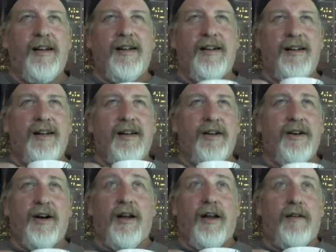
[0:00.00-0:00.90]

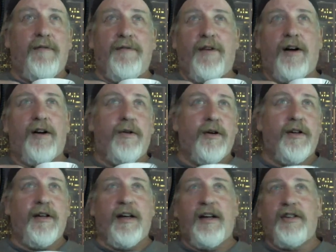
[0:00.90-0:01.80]
You're all on fire
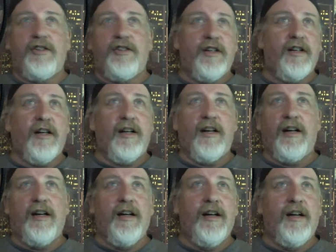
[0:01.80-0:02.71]
with that shit, huh?
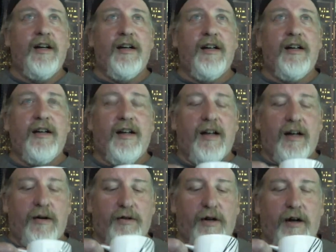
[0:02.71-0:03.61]
Yeah,
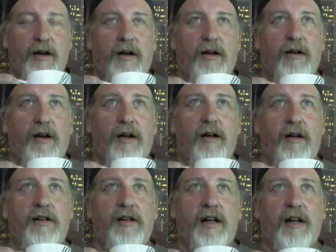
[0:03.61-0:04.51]
that was all
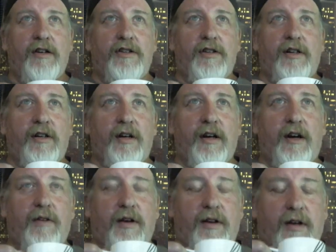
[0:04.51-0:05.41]
intelligent and
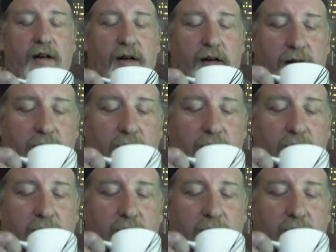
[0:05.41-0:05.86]
everything.